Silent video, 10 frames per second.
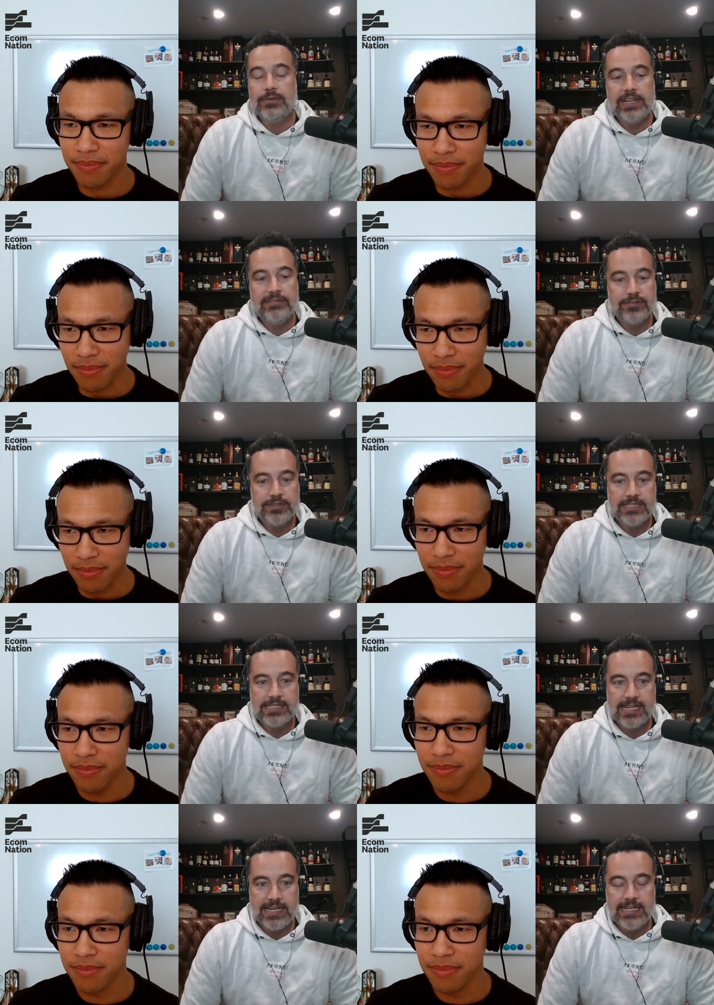Speaker 1: looking forward to
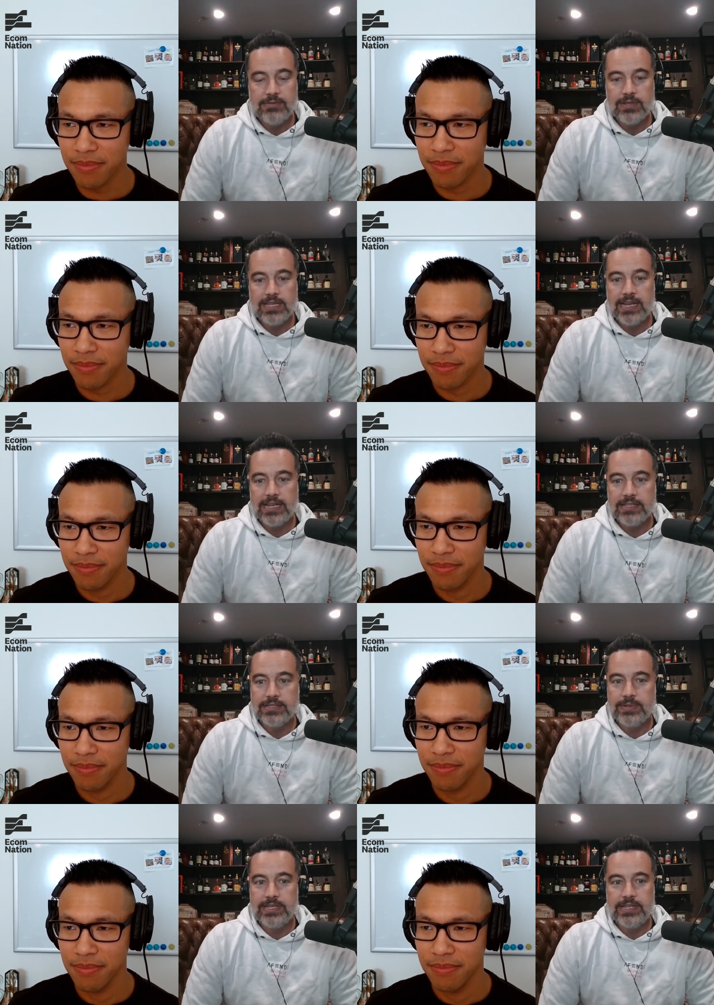seeing what they can
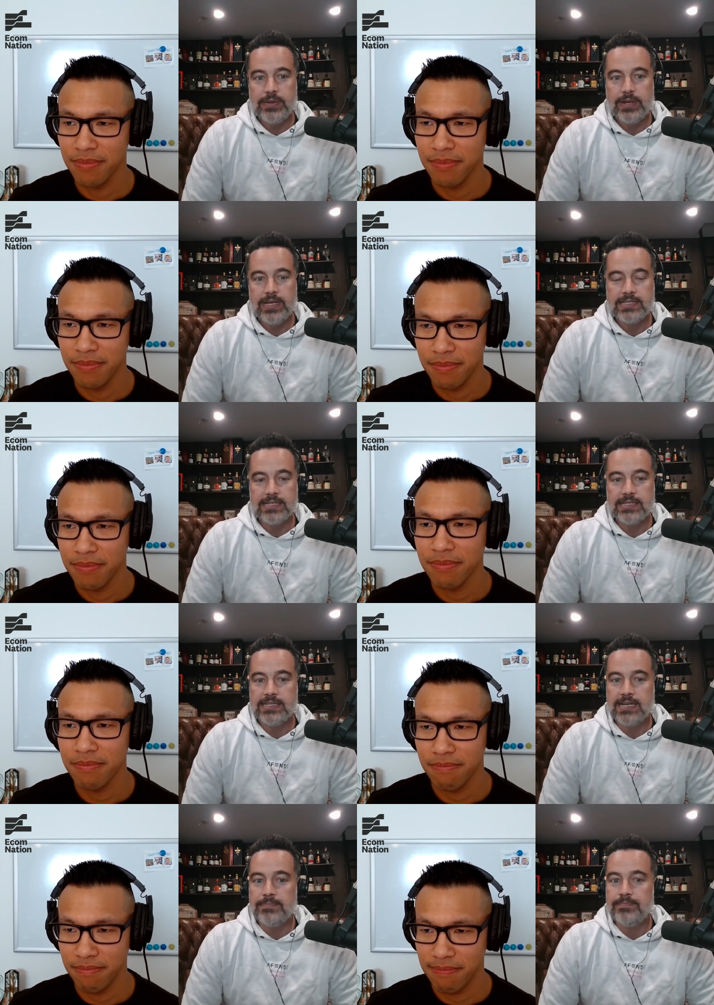do in the US.
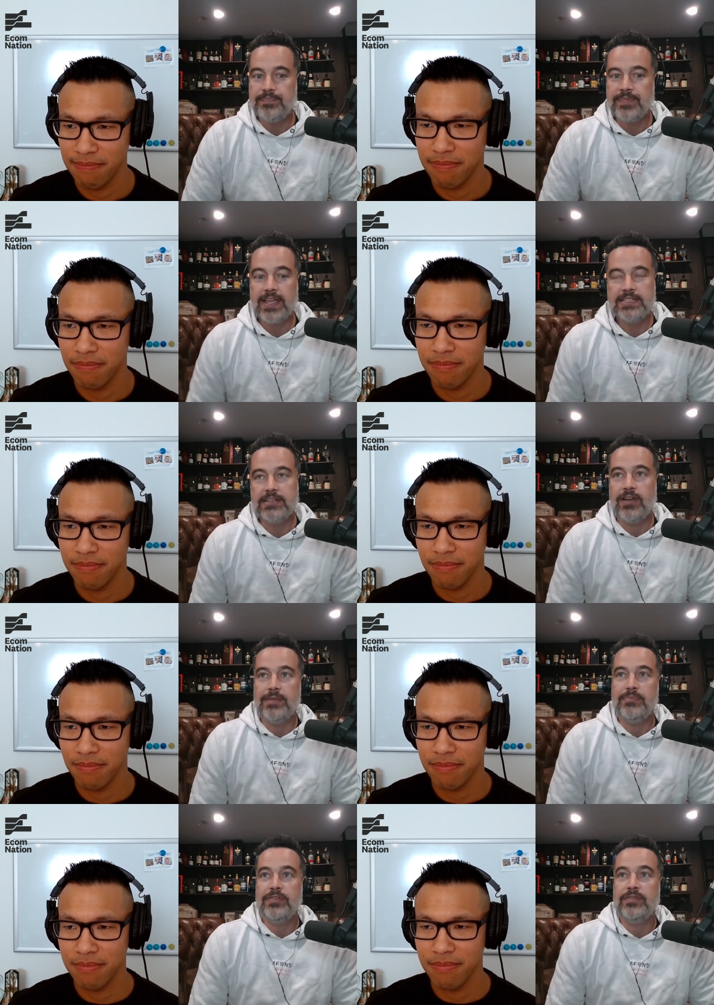And um, that's a
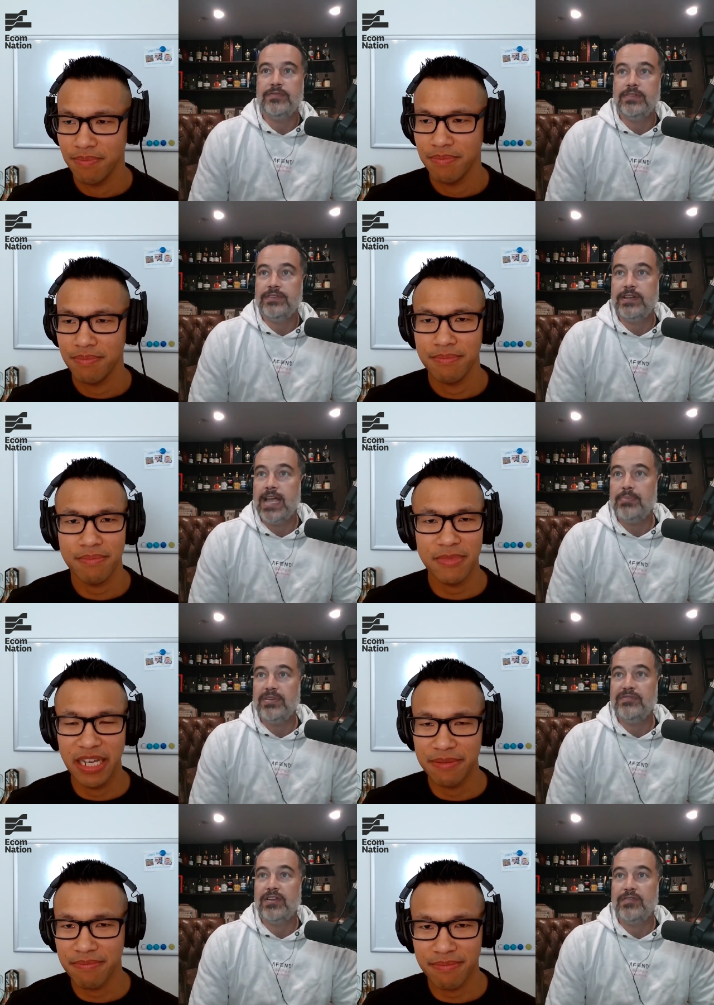great move. Very happy
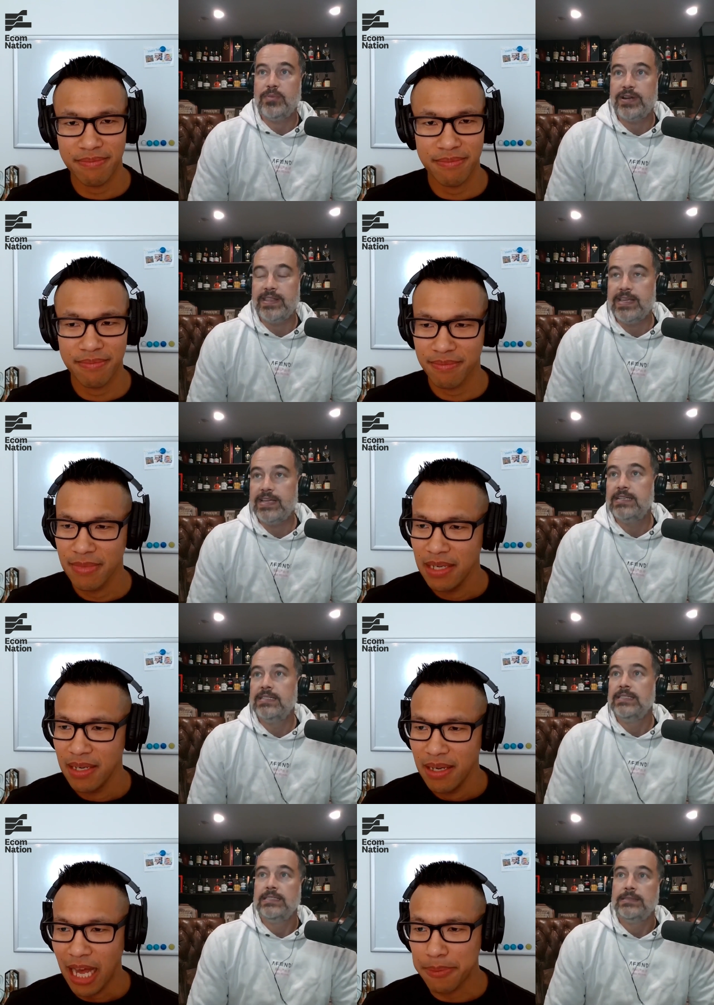yeah. for everybody there.
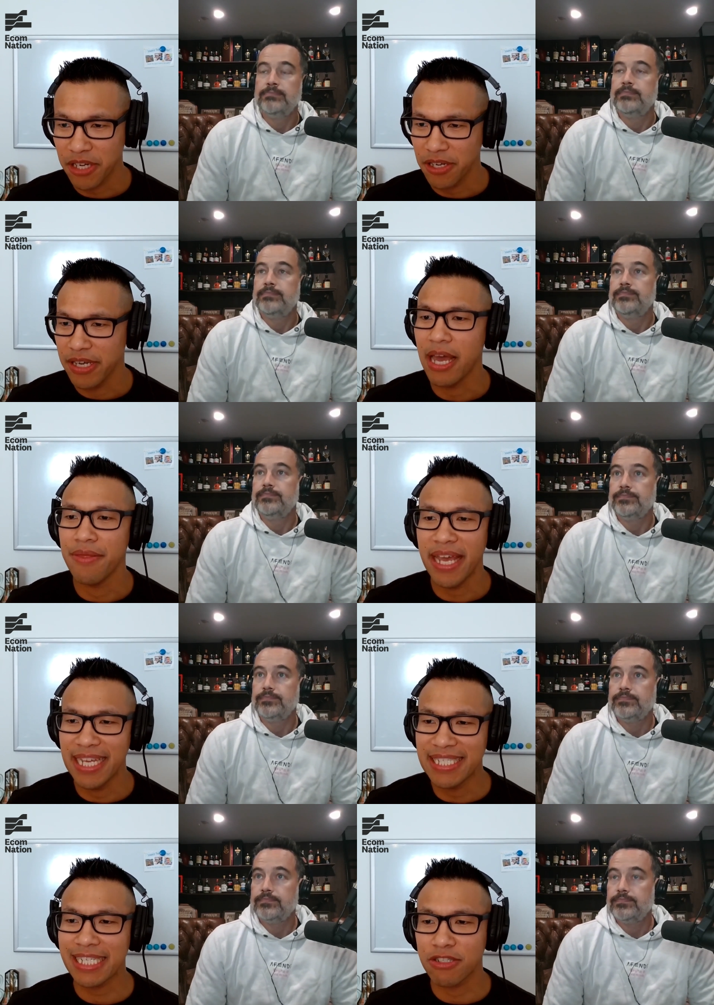
Speaker 2: Absolutely. And there
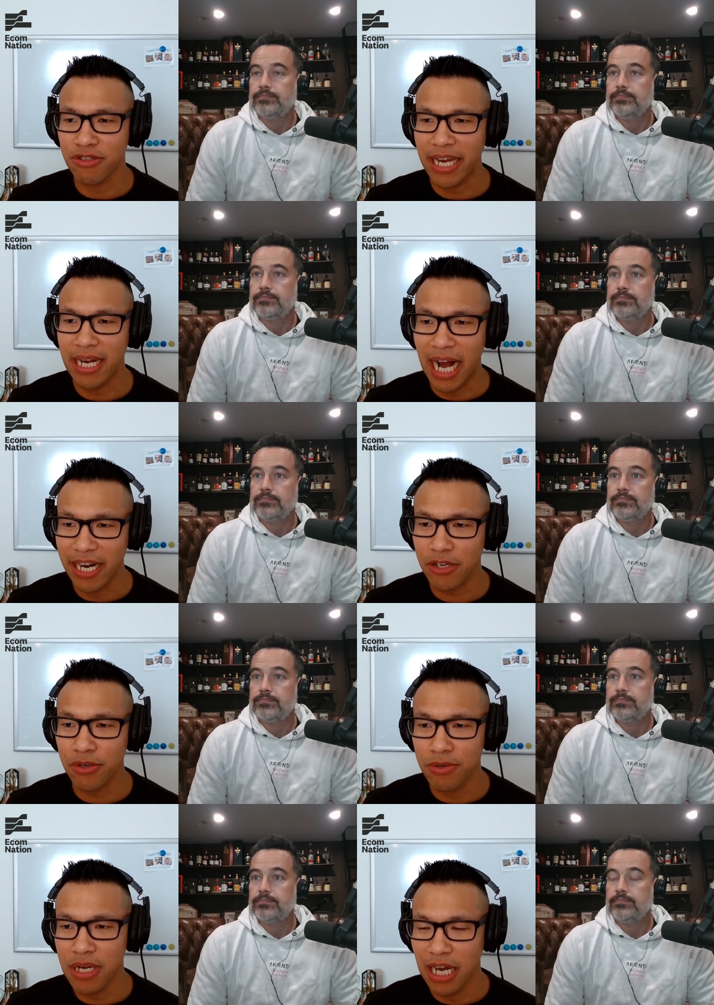is a great
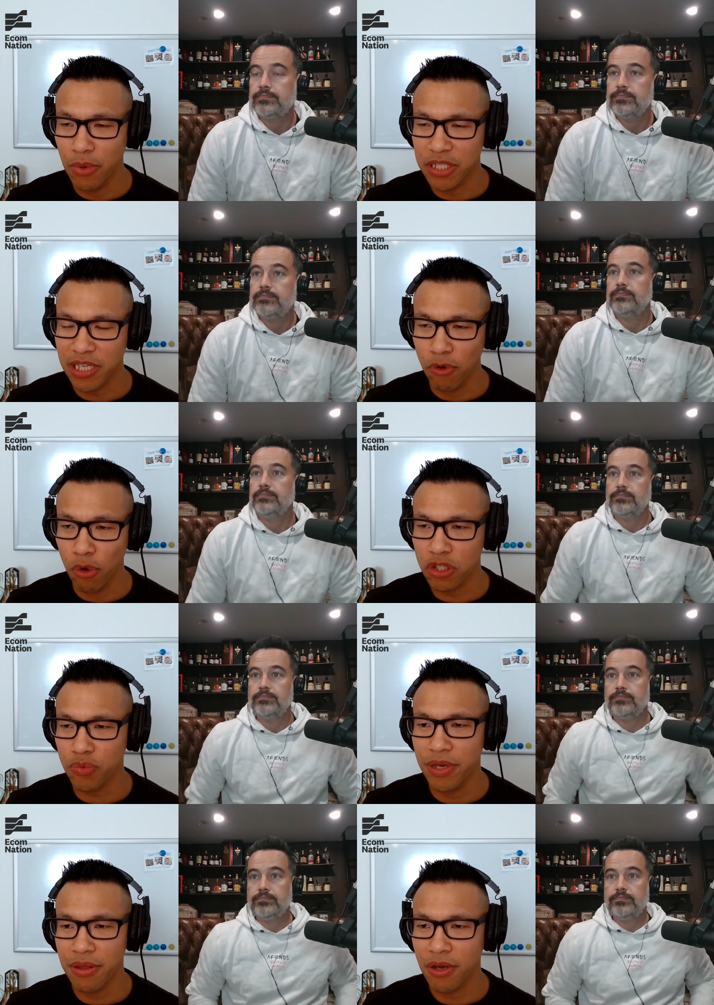article uh, which I have launched
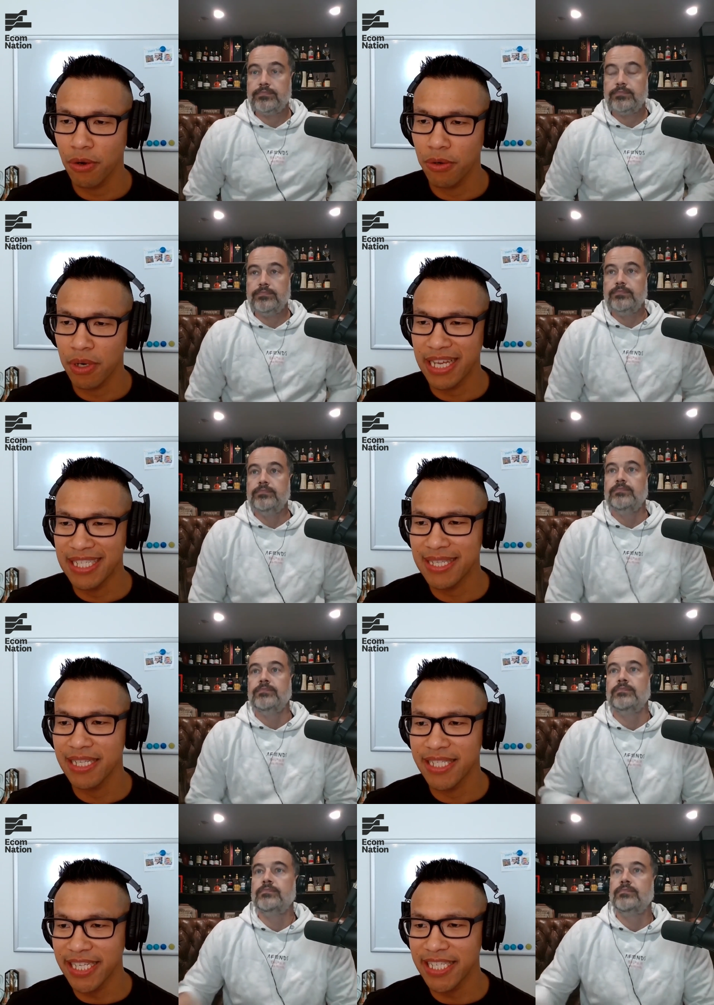with called Is the
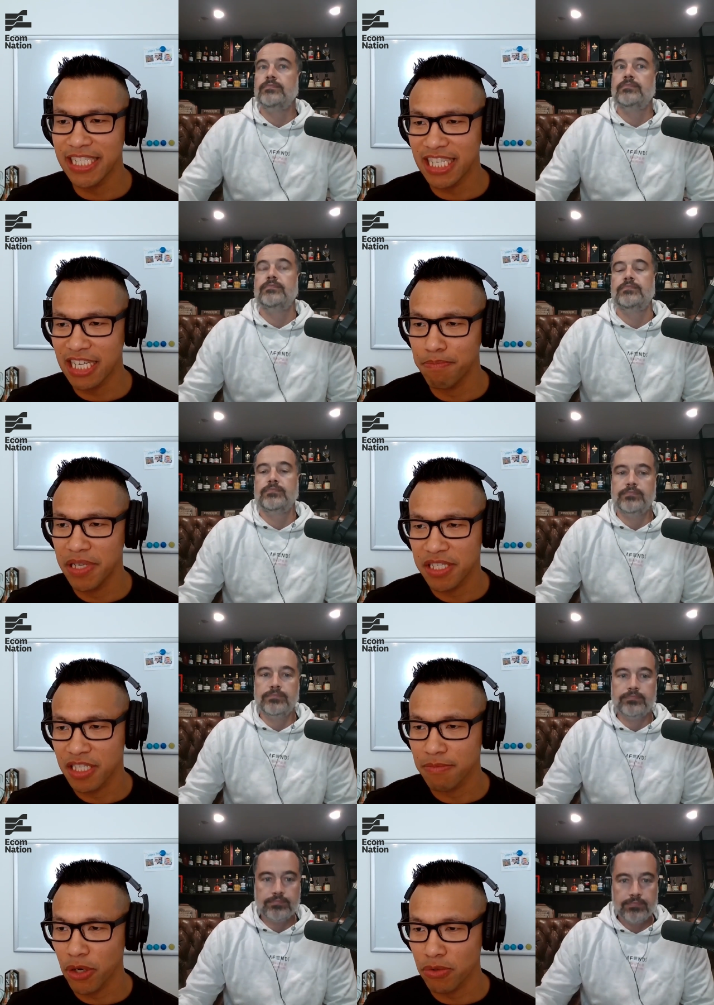DTC
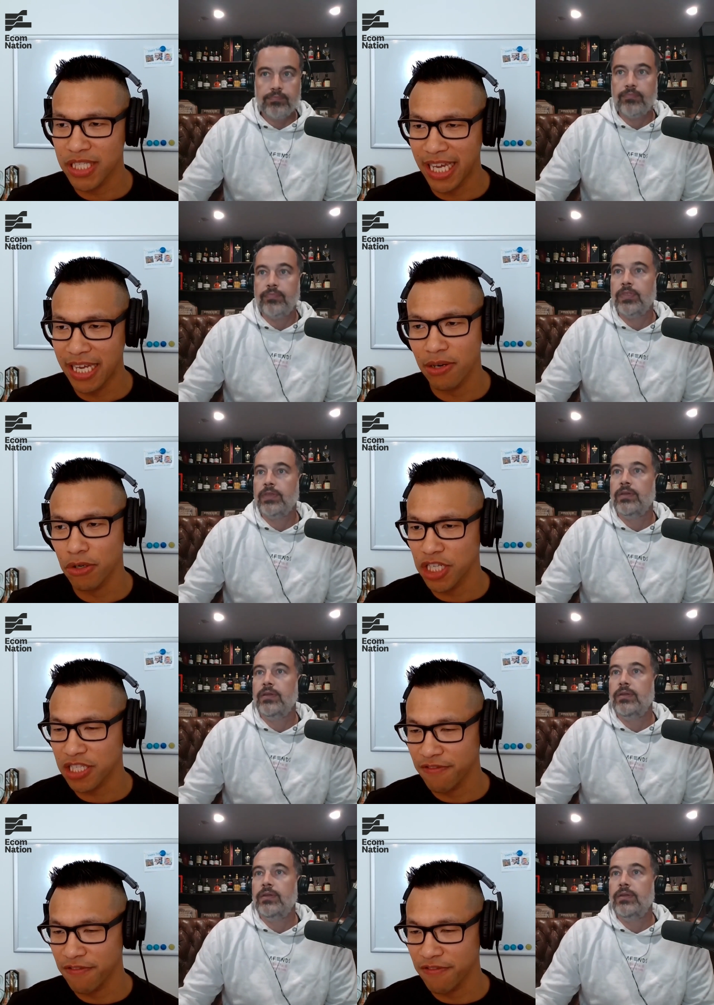Business Model Dead or Just